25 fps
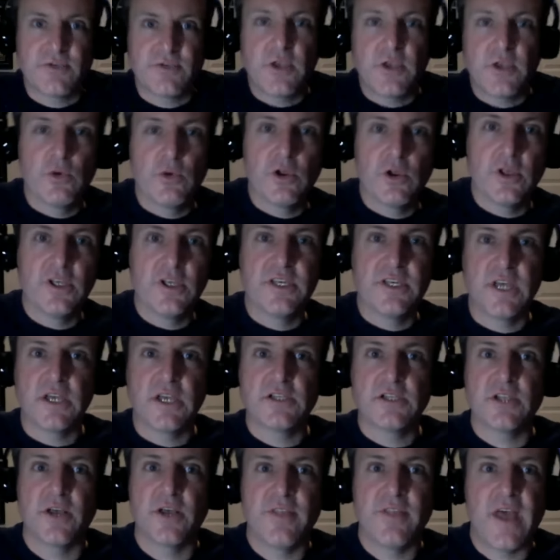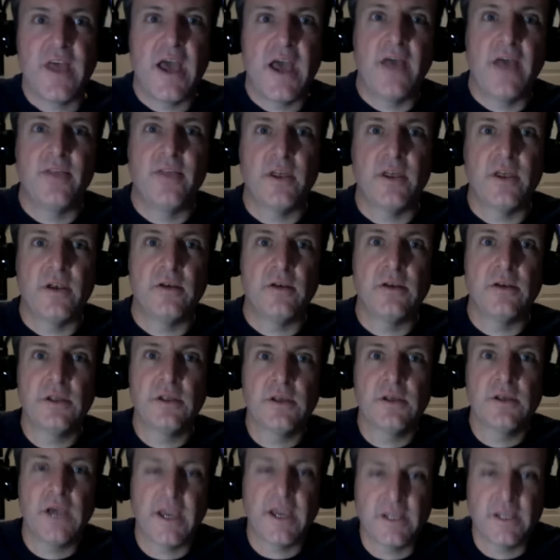really digs on that, then
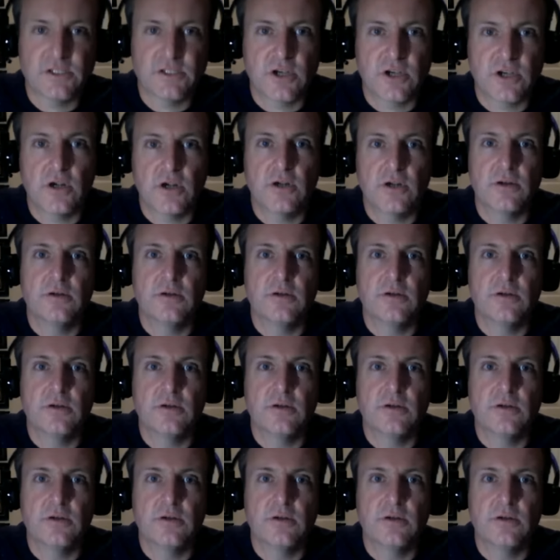I can start